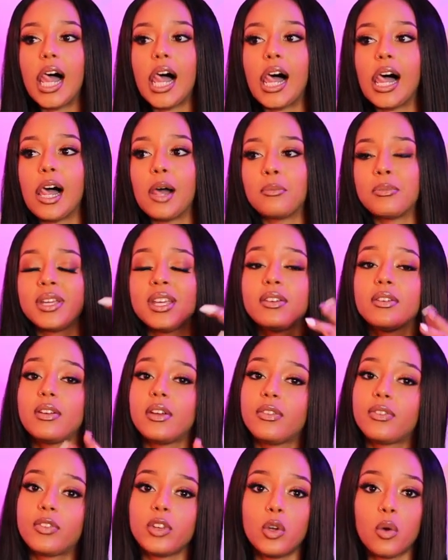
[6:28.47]
Um, even
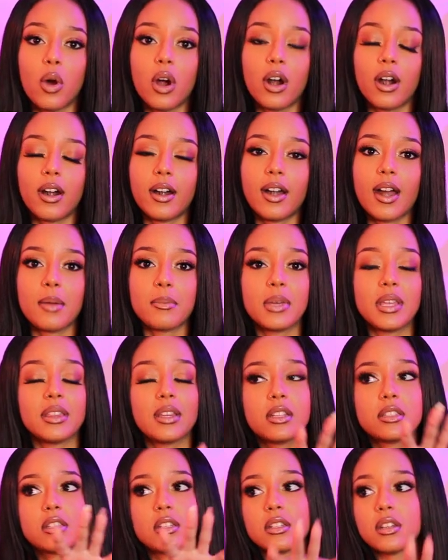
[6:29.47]
if you are, I mean,
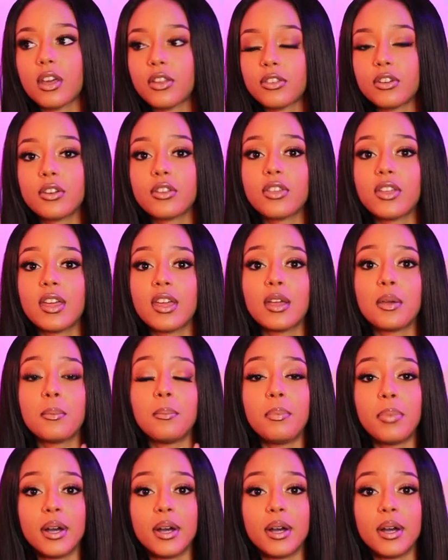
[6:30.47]
that's another thing.